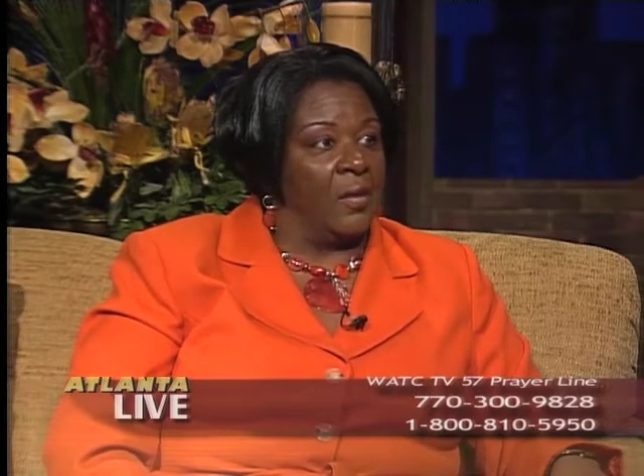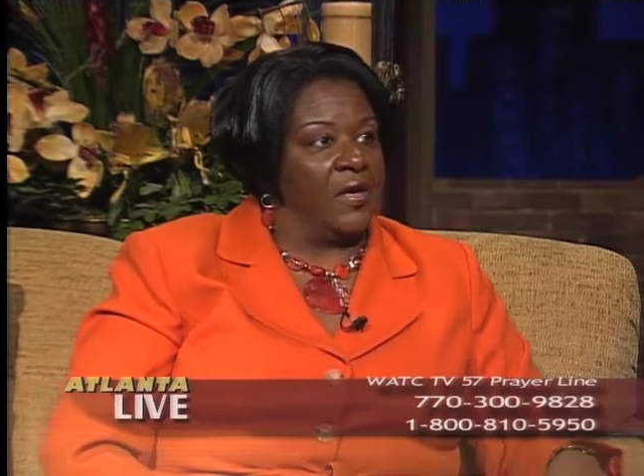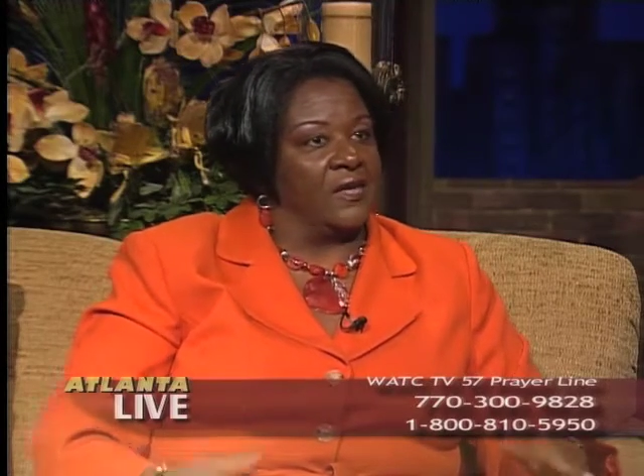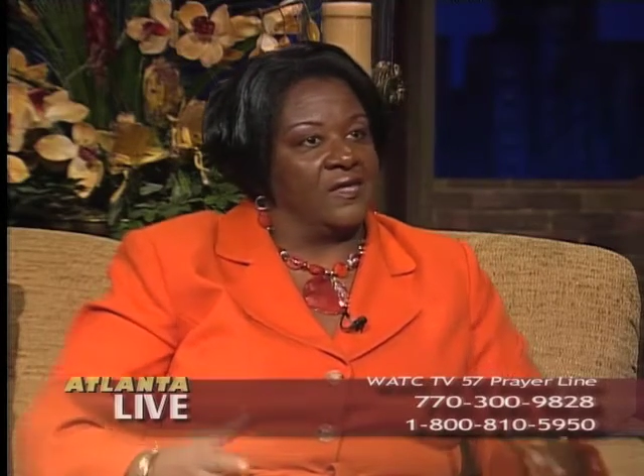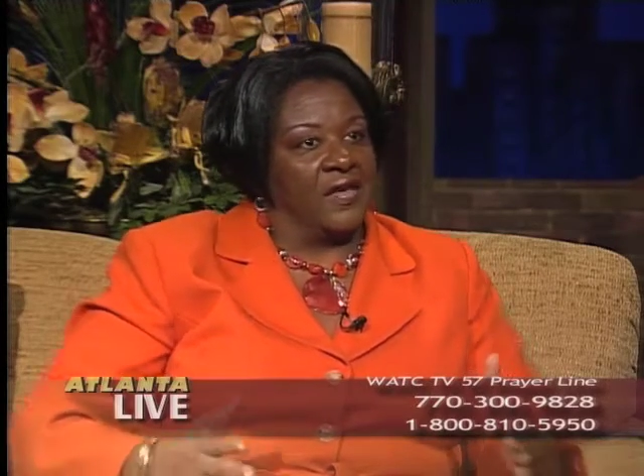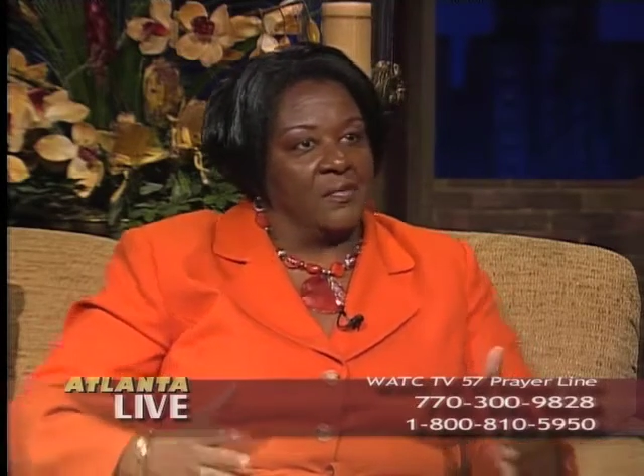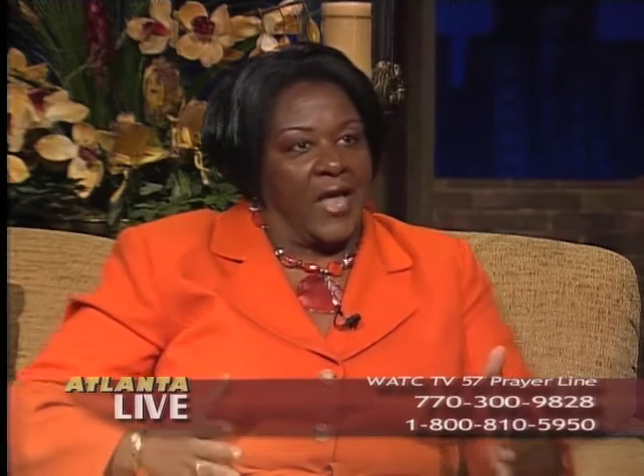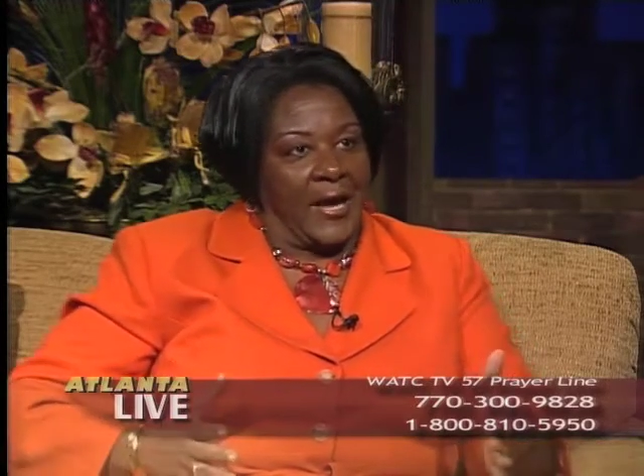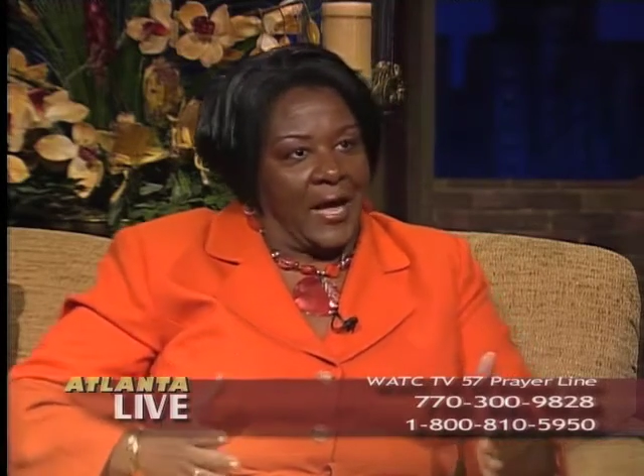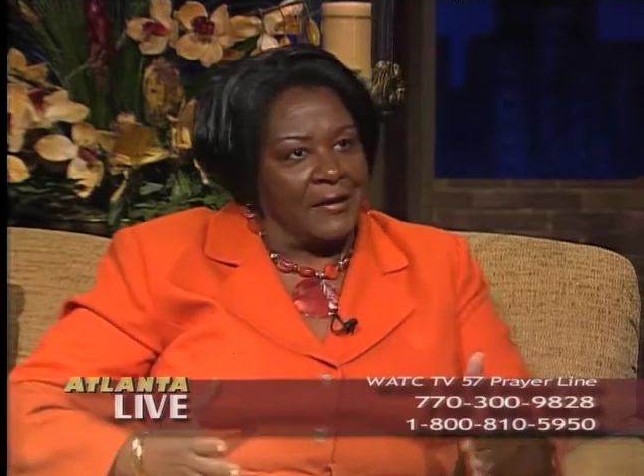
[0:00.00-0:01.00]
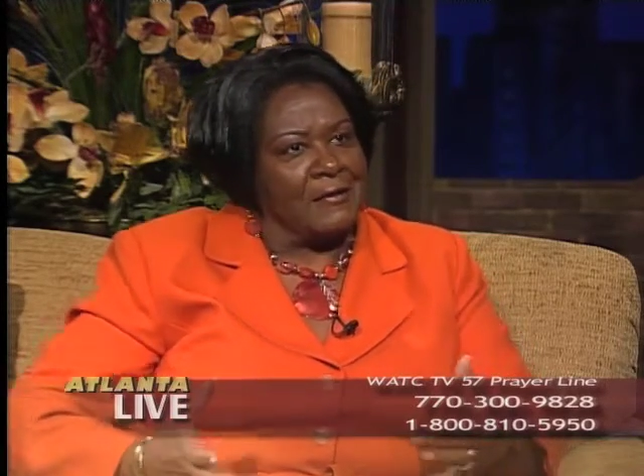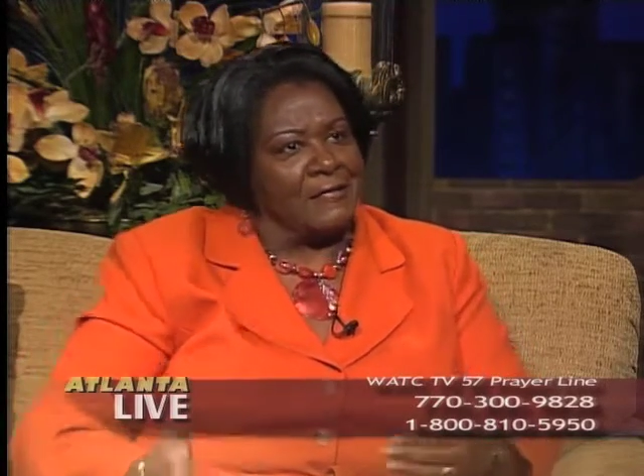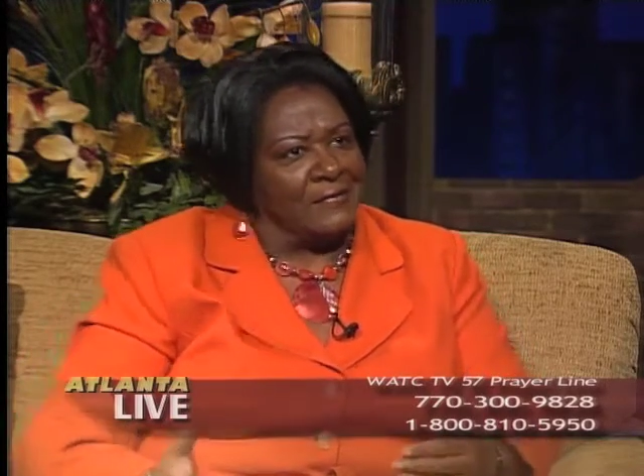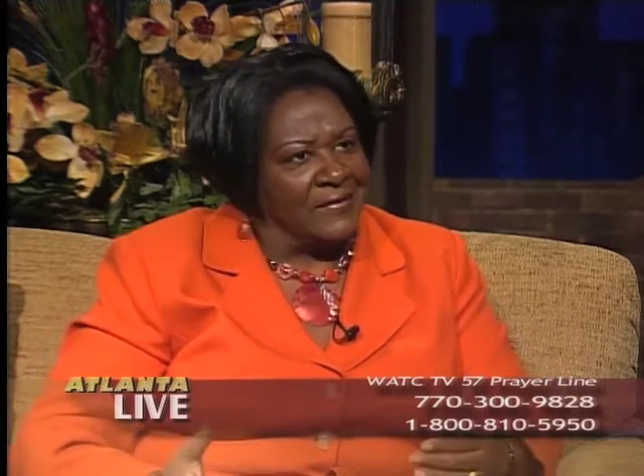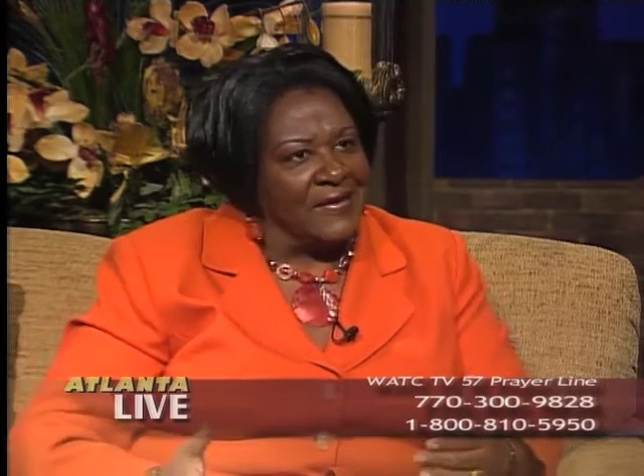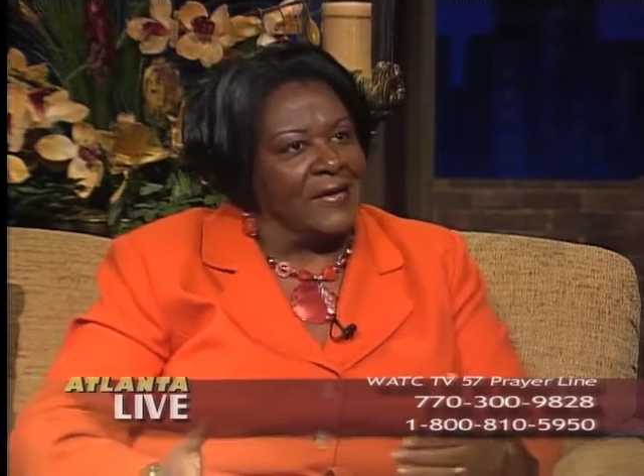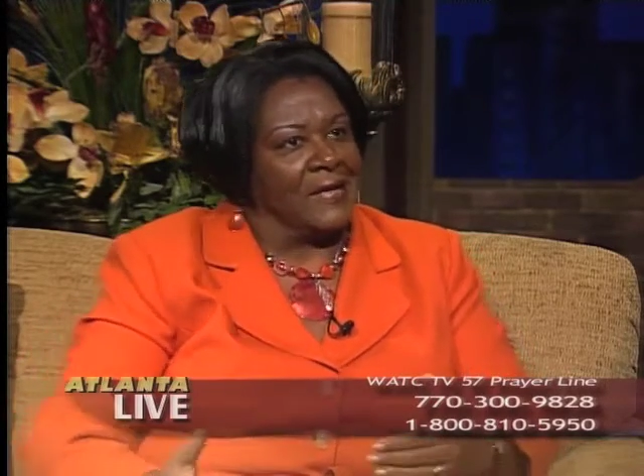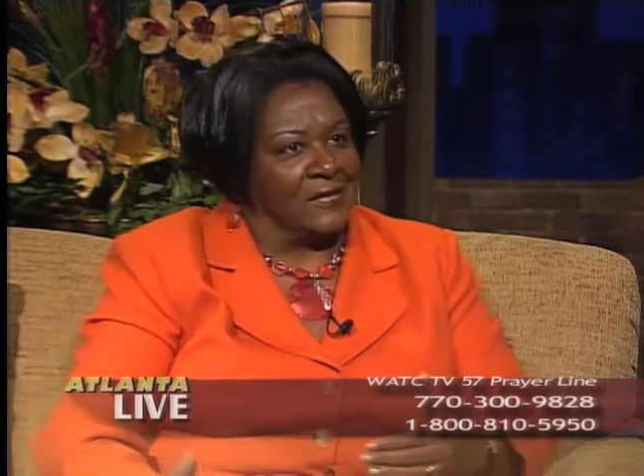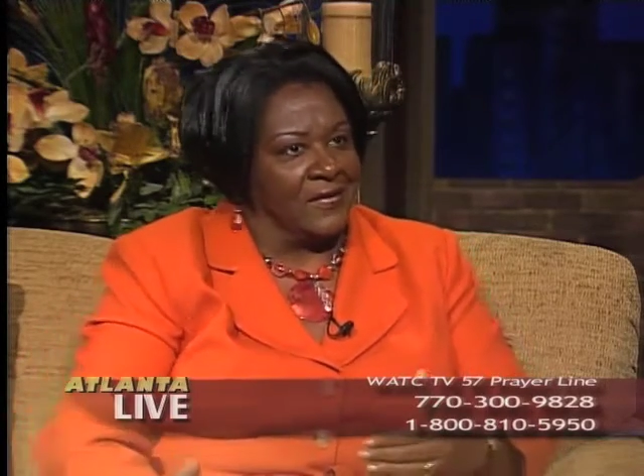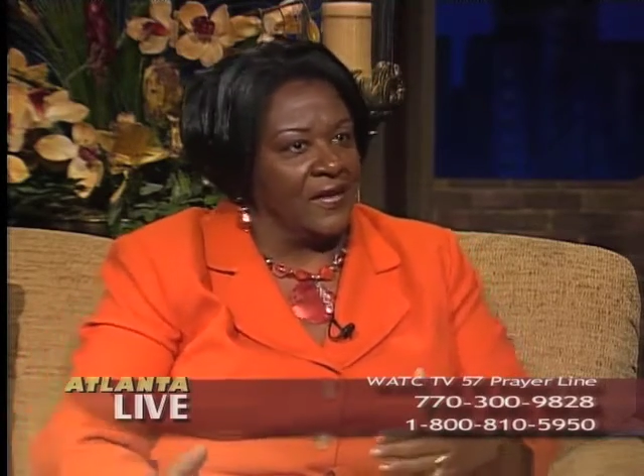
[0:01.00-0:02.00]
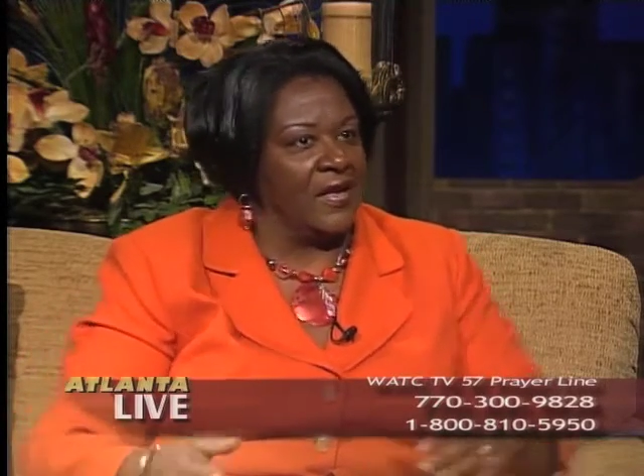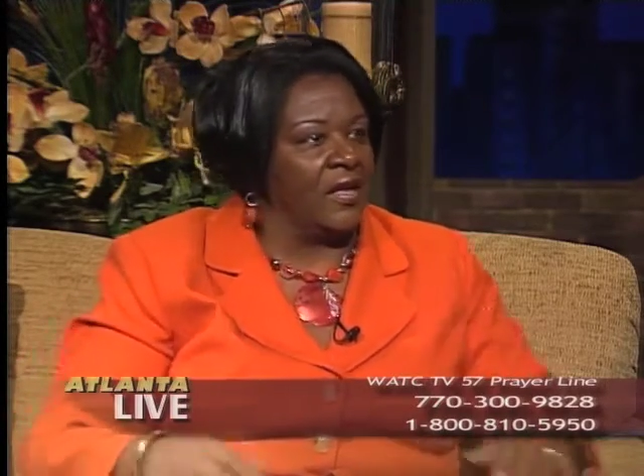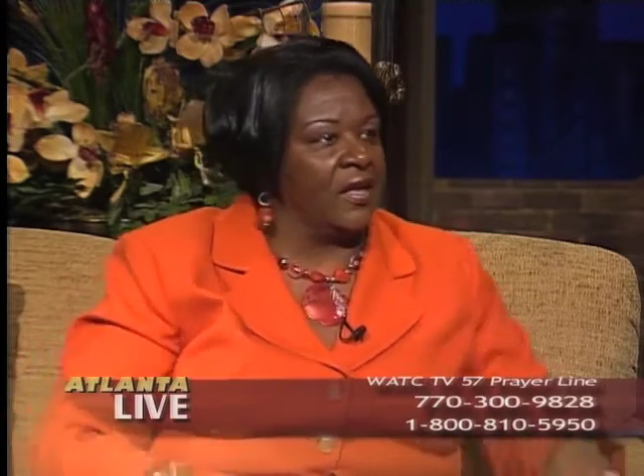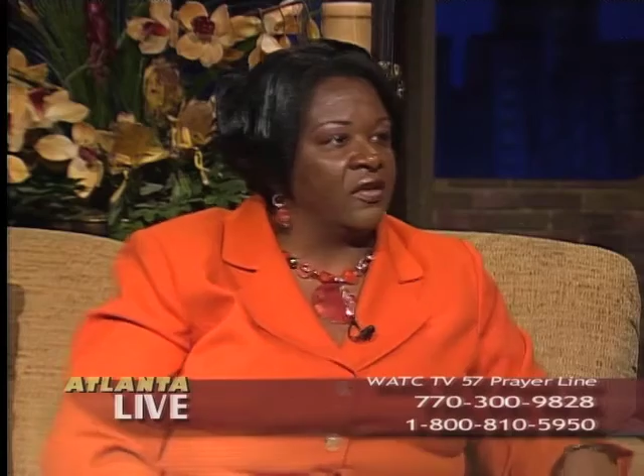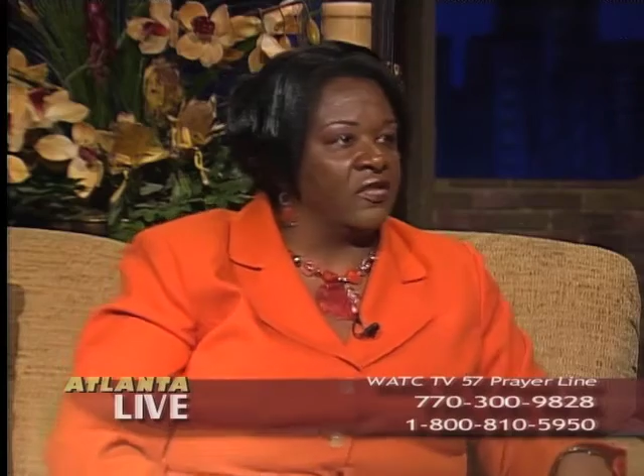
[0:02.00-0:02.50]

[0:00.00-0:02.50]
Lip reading: it seemed like I couldn't get to the end.